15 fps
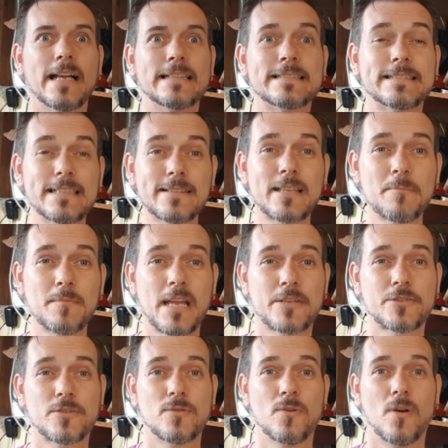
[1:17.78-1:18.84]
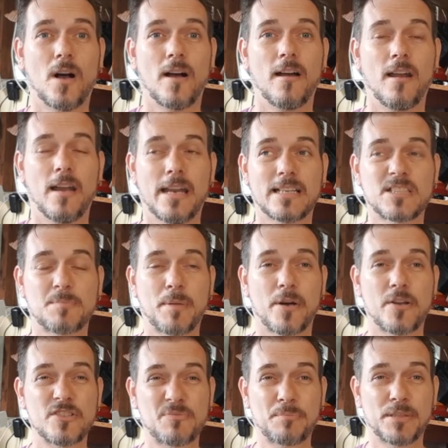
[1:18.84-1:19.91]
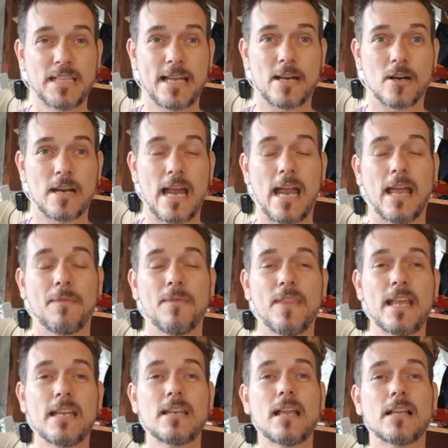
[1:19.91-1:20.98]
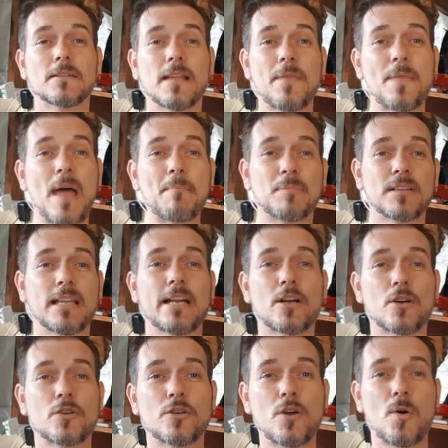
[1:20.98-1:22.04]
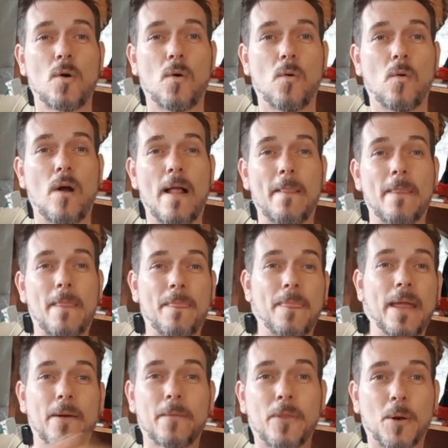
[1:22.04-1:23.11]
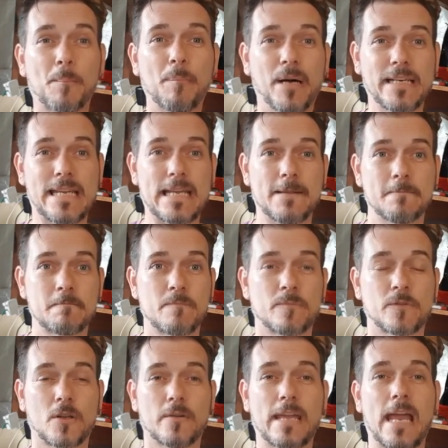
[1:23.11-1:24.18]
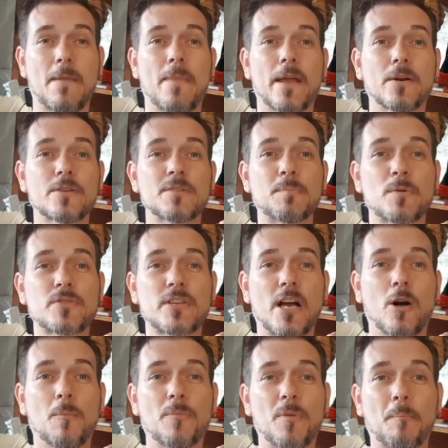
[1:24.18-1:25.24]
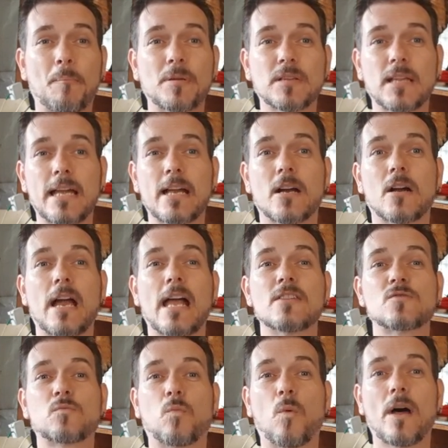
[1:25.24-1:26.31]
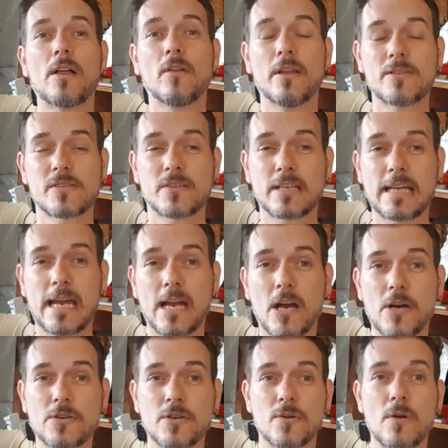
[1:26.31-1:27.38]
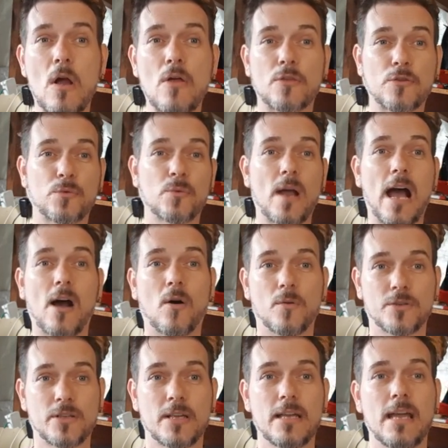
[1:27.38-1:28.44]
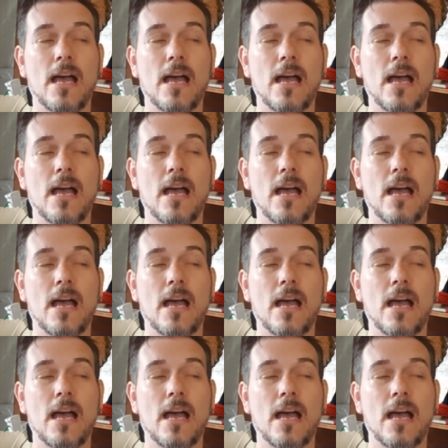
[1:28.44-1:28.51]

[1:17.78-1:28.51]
sit them next to an experienced player and then let that player know that they're their buddy. Okay, they're supposed to help the player as well as the character throughout.